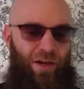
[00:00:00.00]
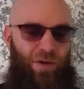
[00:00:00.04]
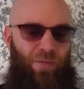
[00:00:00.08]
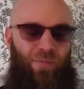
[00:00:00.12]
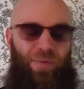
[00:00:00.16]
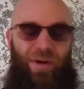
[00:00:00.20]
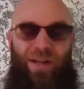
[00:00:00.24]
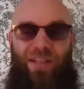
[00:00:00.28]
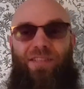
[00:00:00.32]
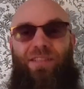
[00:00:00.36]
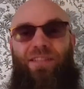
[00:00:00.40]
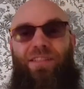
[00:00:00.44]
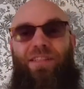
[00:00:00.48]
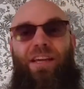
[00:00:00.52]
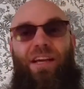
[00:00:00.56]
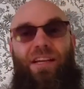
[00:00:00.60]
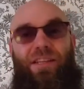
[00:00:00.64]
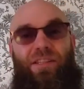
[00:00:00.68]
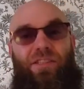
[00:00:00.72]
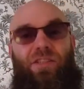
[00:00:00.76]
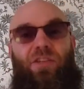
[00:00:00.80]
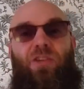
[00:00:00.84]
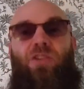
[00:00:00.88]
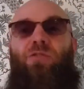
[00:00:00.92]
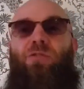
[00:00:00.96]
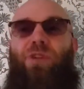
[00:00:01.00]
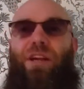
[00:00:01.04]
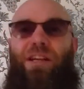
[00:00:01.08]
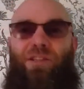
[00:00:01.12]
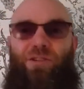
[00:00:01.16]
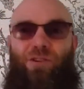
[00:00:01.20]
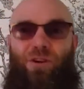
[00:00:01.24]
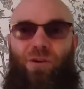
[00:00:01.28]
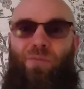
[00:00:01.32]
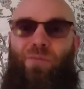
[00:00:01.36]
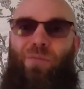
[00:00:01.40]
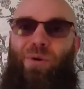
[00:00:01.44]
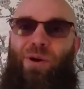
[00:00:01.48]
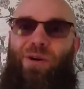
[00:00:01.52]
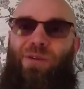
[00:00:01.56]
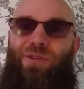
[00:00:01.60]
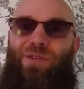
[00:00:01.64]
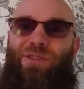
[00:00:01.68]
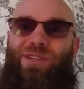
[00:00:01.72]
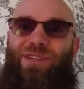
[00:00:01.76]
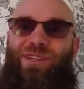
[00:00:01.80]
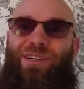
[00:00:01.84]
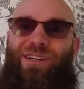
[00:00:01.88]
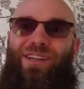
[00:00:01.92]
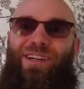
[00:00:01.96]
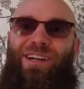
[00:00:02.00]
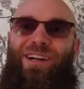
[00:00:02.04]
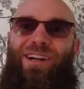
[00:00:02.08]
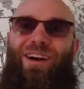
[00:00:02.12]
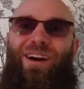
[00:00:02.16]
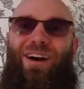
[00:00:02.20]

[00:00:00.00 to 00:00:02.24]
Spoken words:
But yes, great composer.